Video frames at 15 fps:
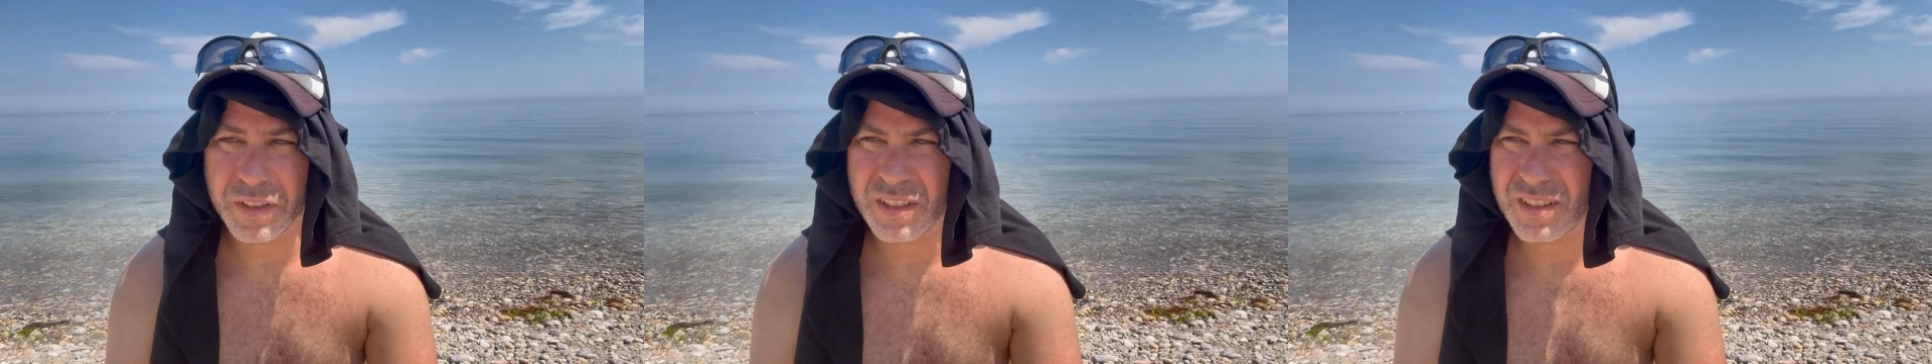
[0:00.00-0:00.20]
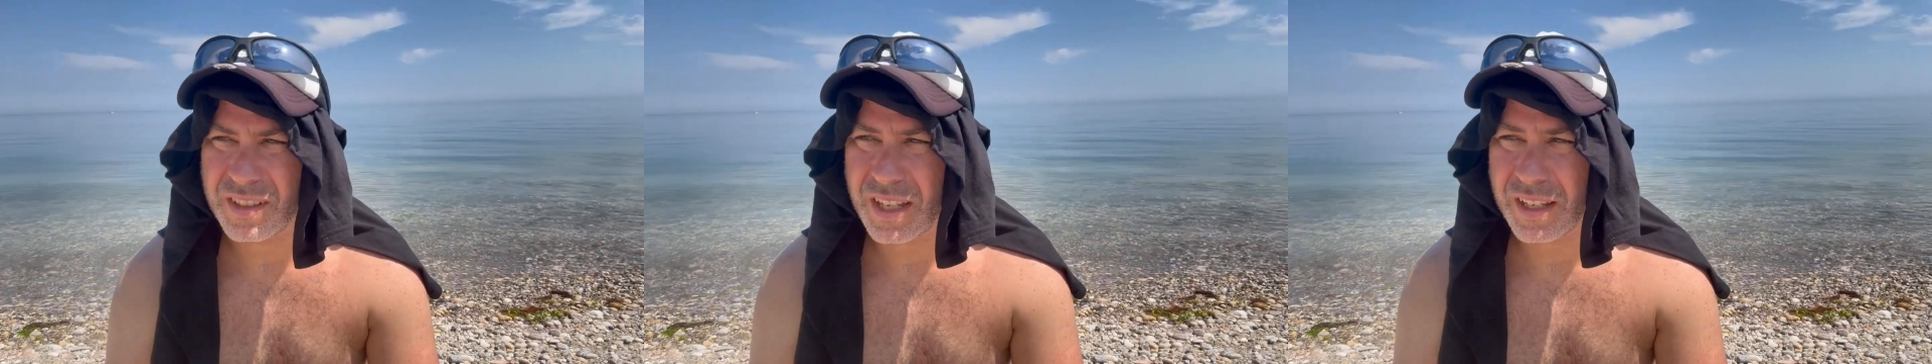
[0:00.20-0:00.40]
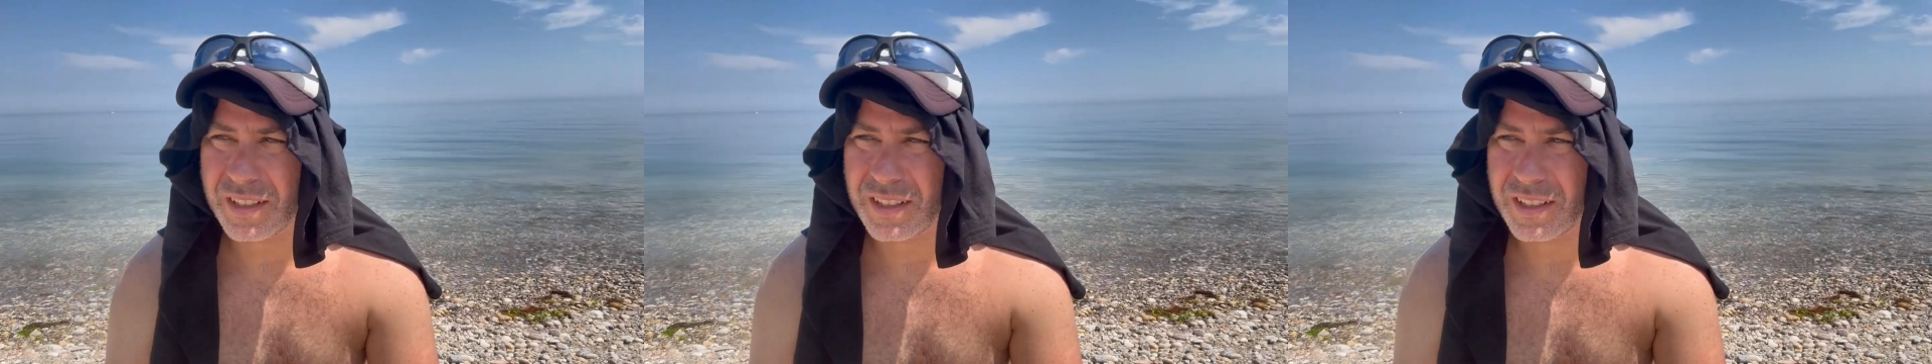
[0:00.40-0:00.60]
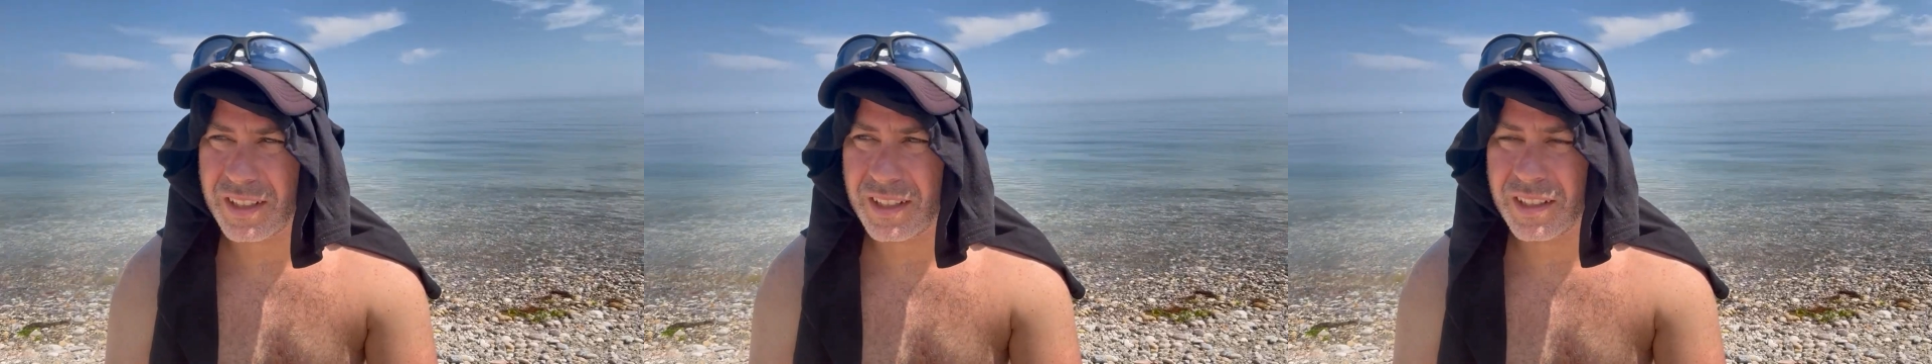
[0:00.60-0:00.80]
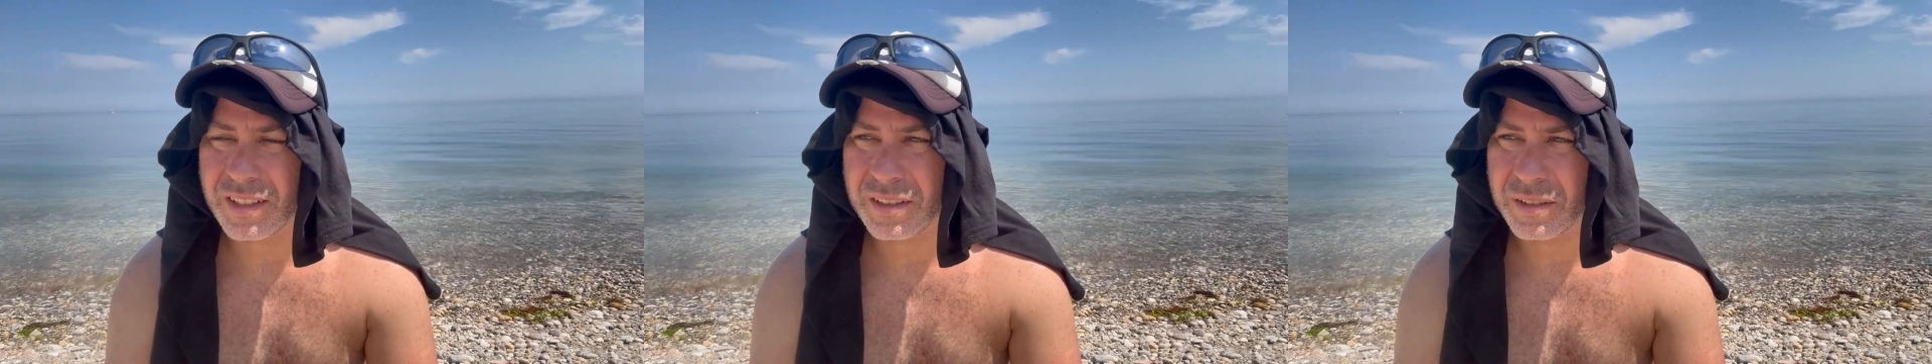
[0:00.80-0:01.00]

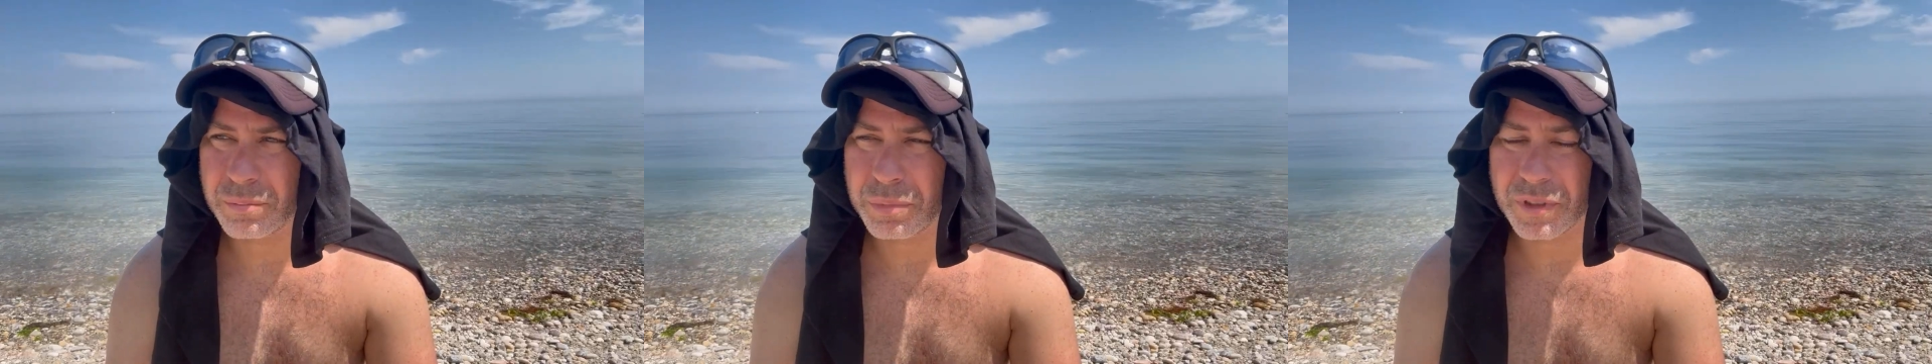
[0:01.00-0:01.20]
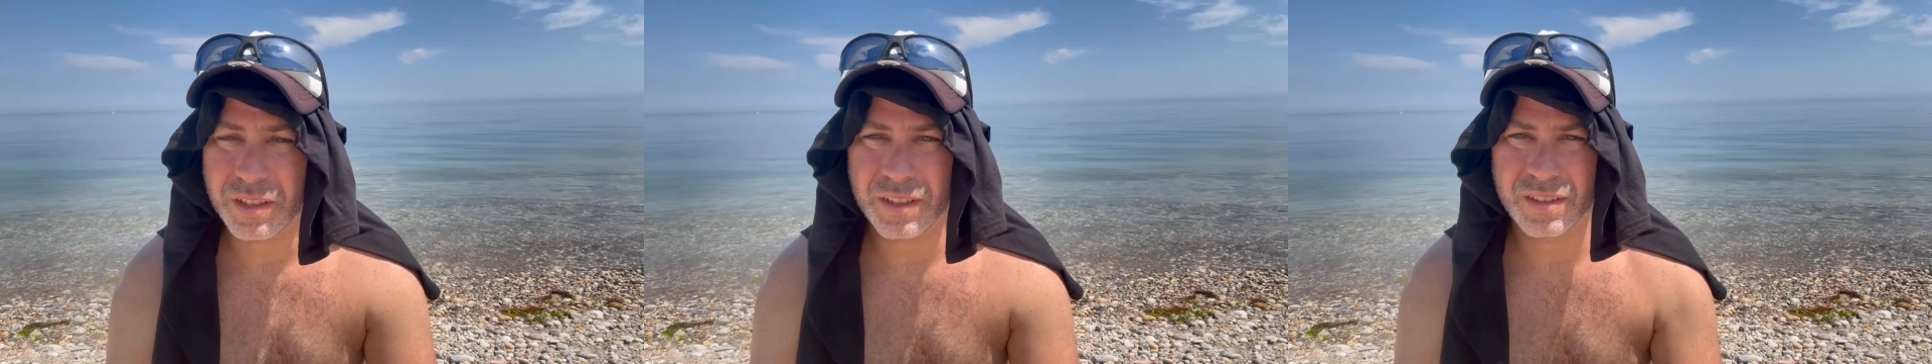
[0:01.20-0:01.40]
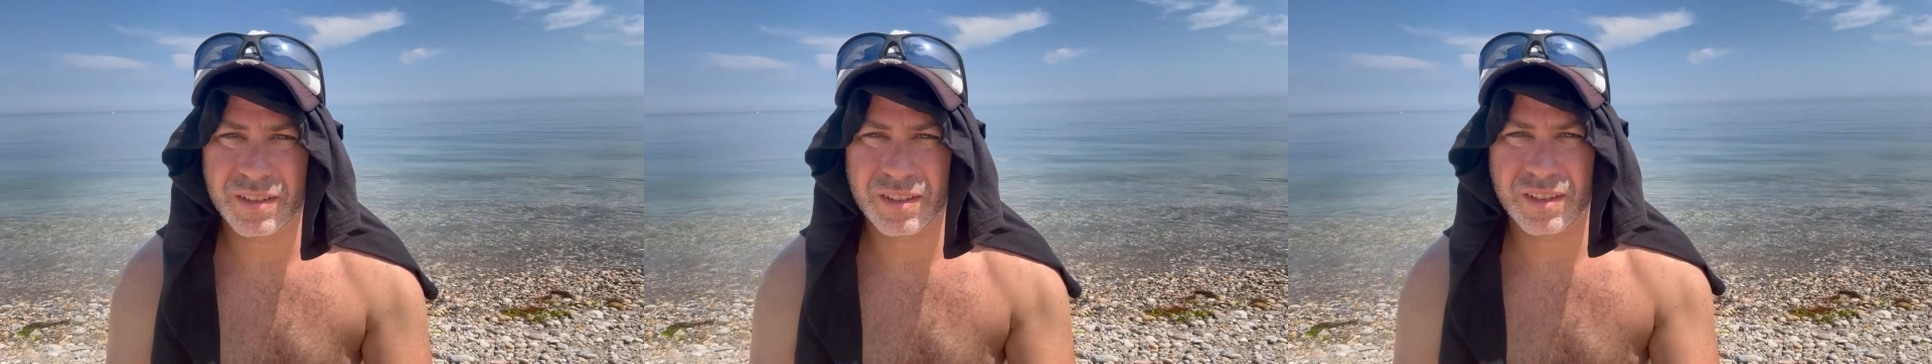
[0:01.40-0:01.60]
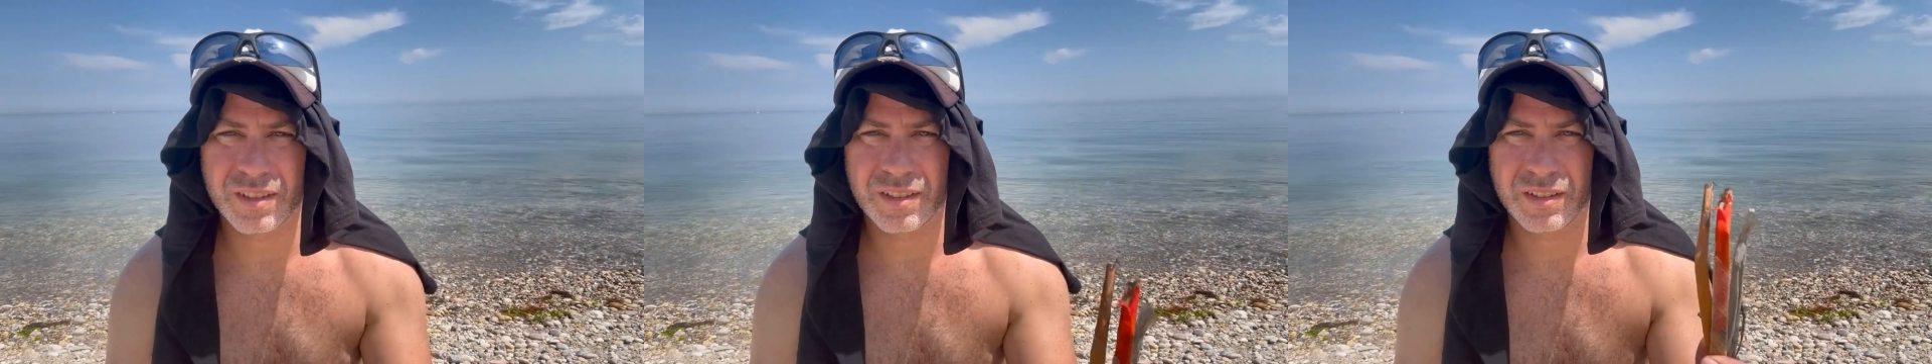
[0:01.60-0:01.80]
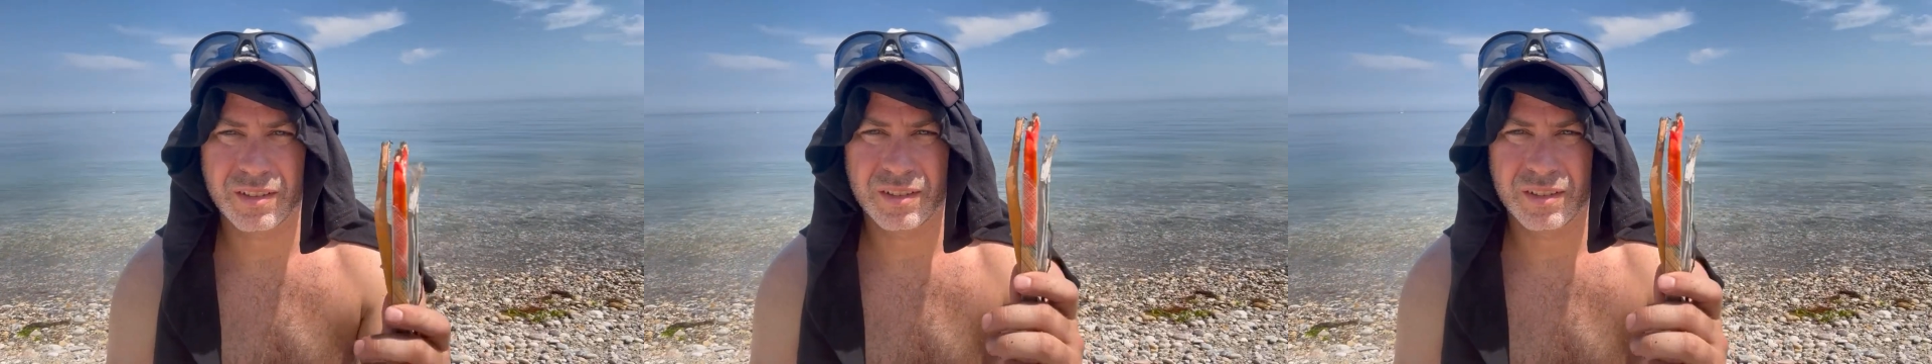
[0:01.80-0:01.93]
insanity, please,